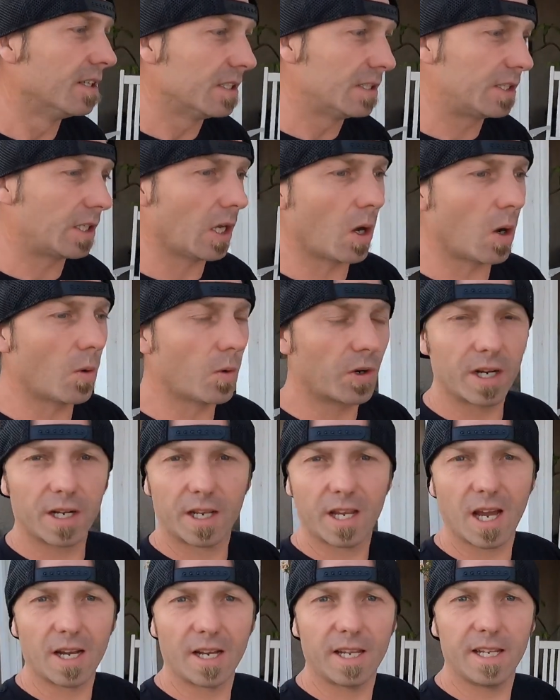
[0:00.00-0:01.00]
So we're
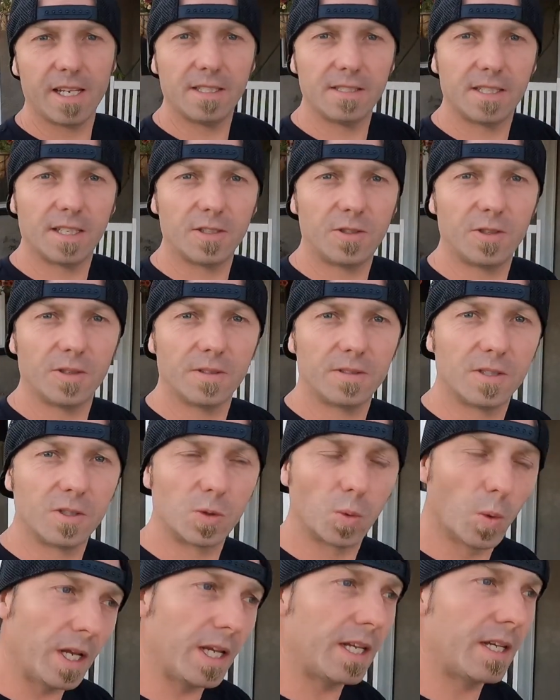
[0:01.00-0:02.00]
gonna kind of ease into it
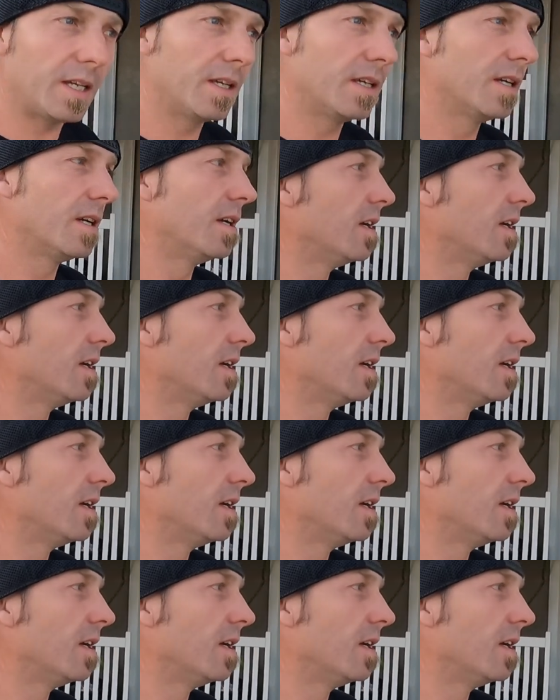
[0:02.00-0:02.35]
this week.